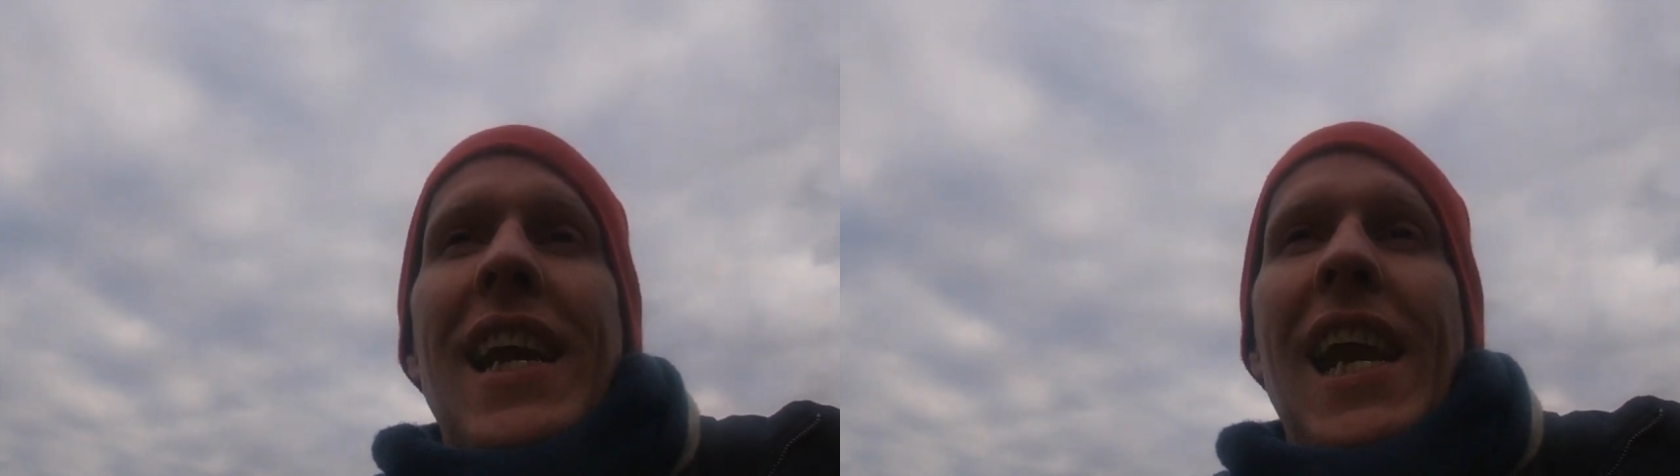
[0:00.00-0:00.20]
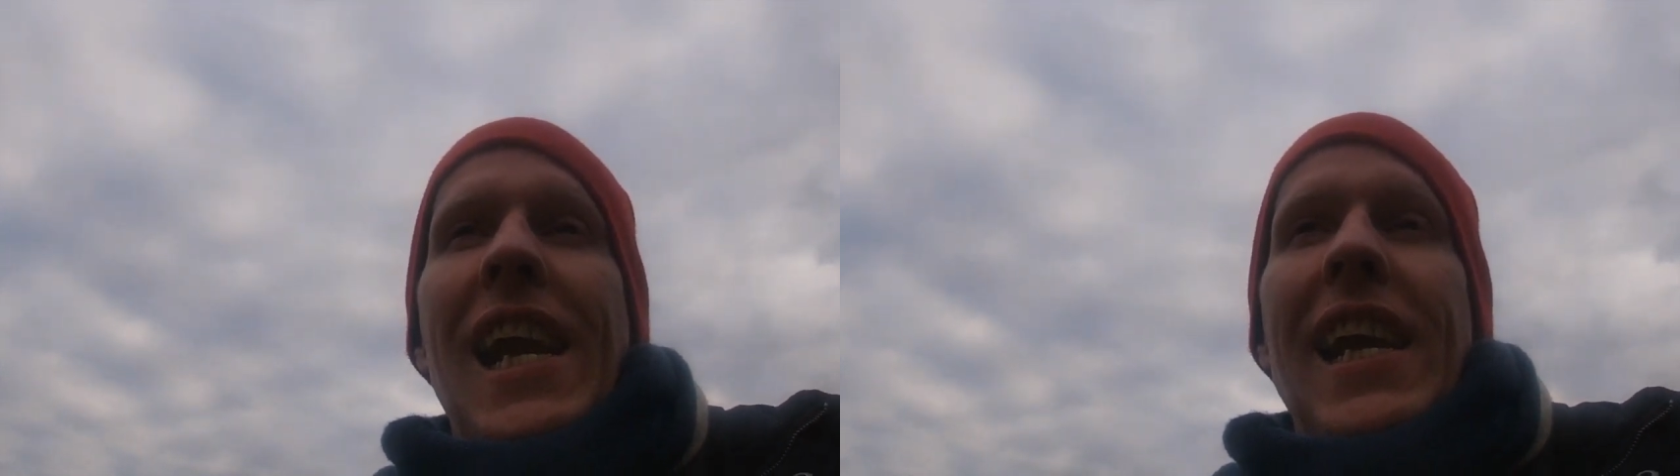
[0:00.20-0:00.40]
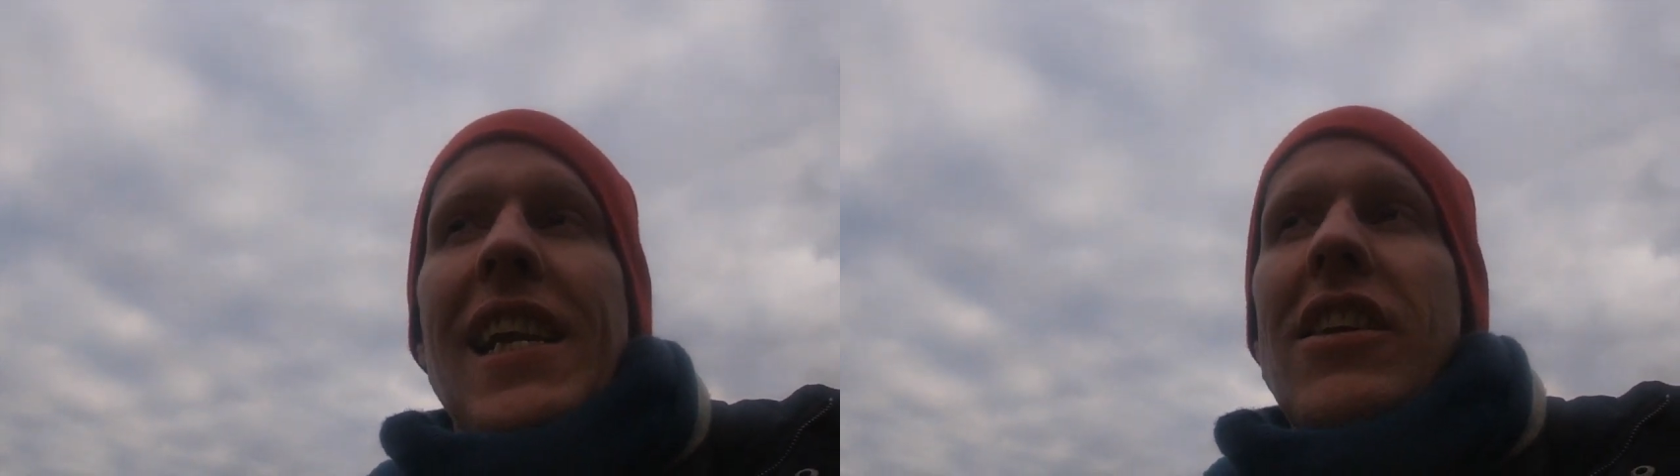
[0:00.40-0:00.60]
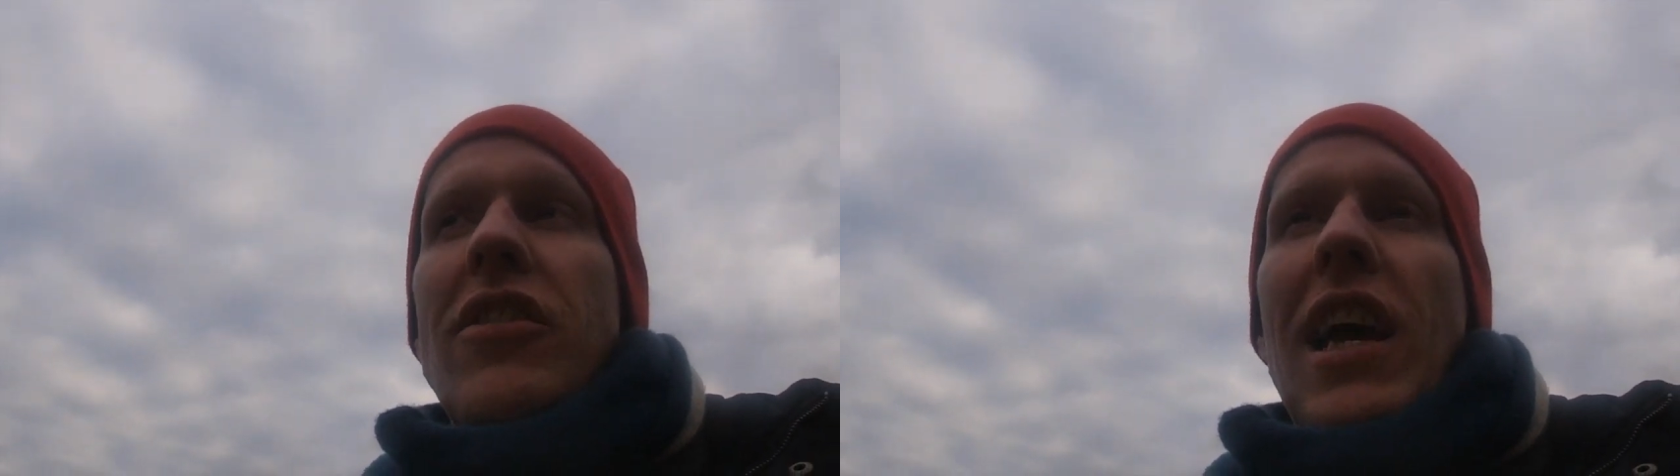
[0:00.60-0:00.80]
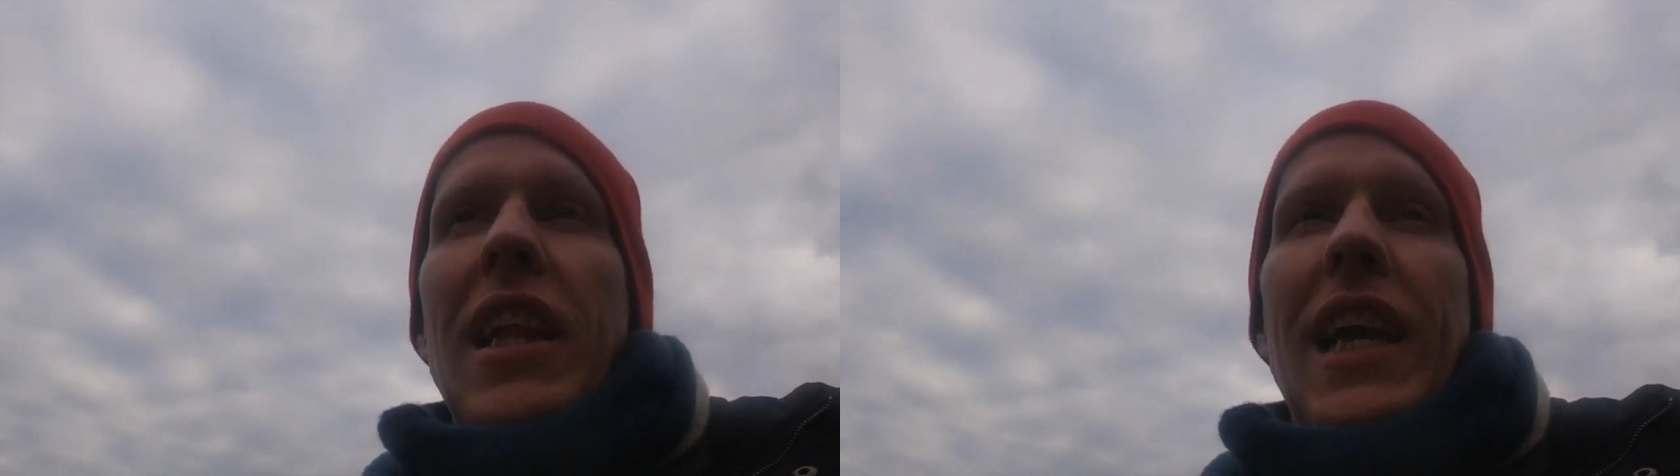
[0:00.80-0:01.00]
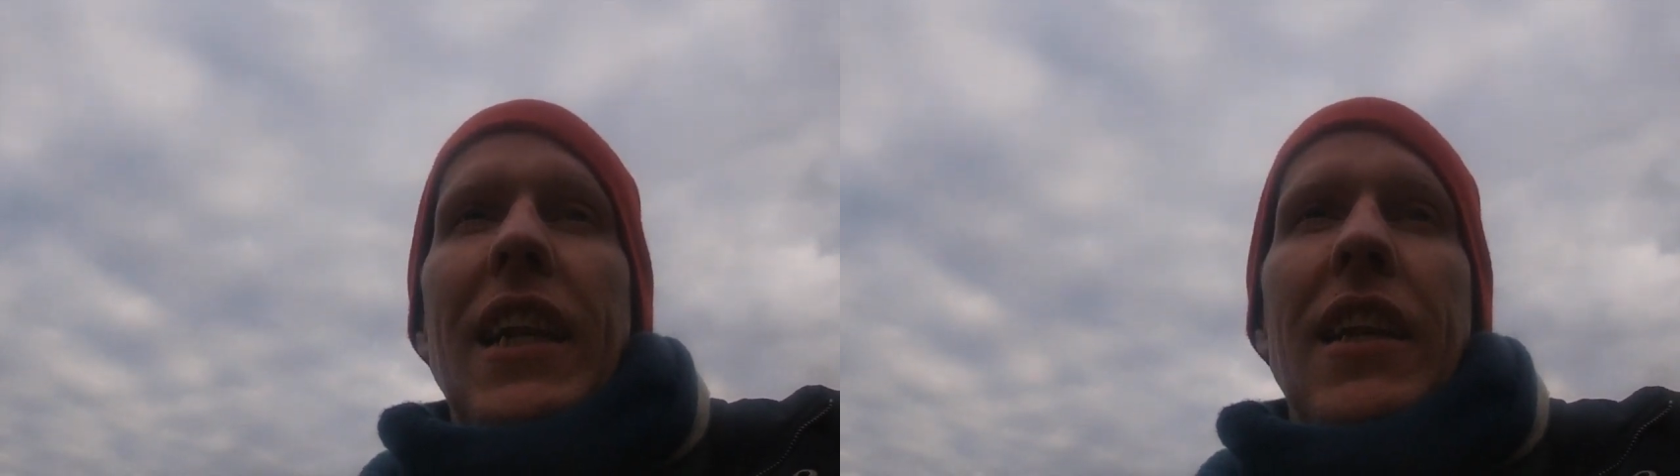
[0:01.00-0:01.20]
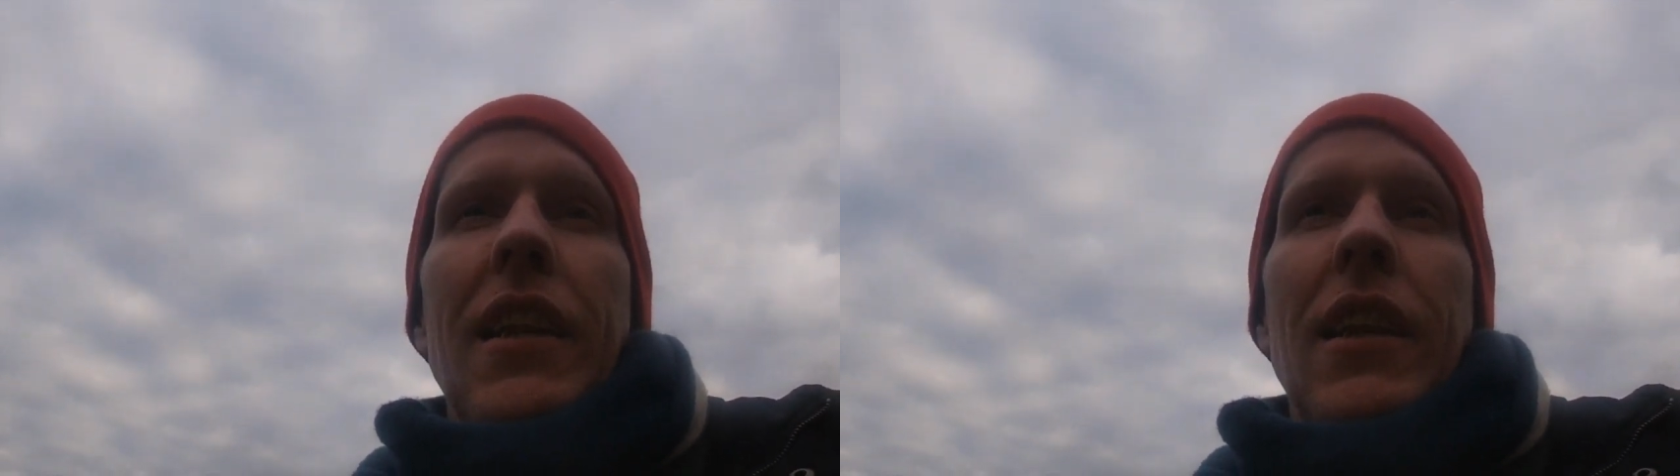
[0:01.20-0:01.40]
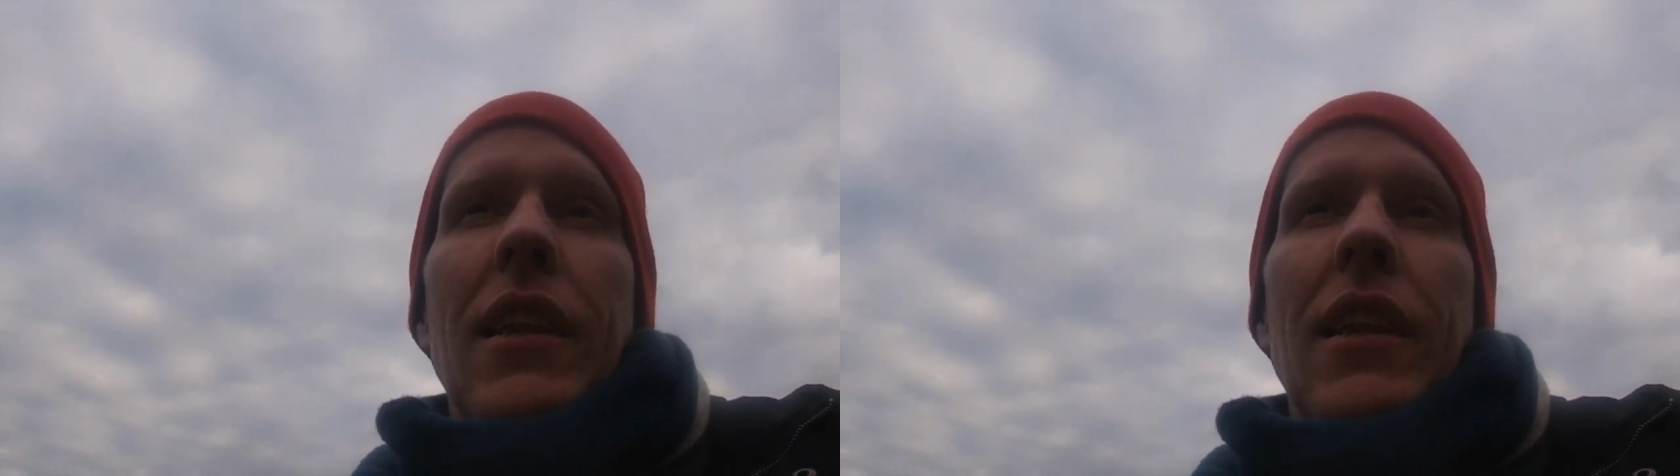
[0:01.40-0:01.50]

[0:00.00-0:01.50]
and he's got like a